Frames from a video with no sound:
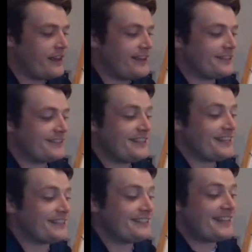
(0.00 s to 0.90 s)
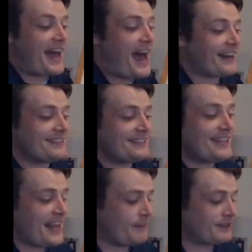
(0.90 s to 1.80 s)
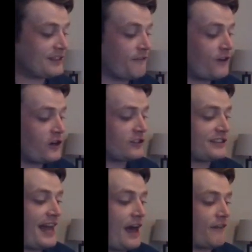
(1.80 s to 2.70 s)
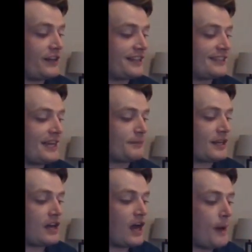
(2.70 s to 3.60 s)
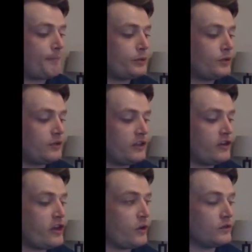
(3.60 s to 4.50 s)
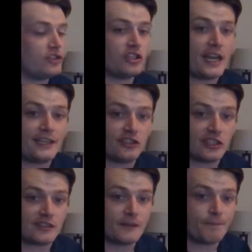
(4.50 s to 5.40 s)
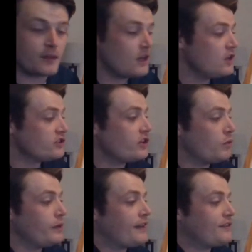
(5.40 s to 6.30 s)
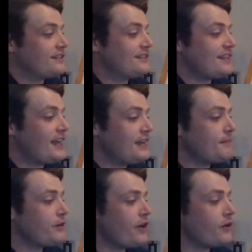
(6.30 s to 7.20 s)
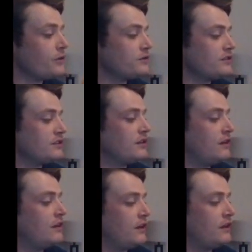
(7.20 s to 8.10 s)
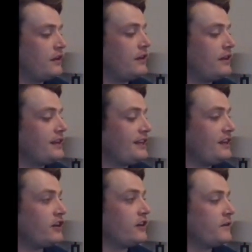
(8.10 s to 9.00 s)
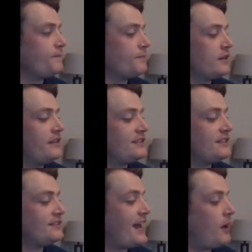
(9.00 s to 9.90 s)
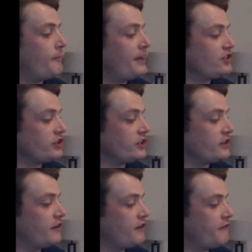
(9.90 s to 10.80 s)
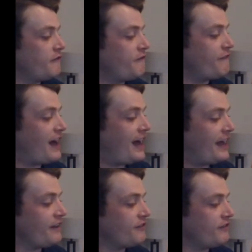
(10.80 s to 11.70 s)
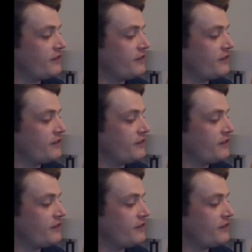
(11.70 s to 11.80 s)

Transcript: is the exact same as the first half, except a couple note changes. So we have the same notes here. This is now measure 5.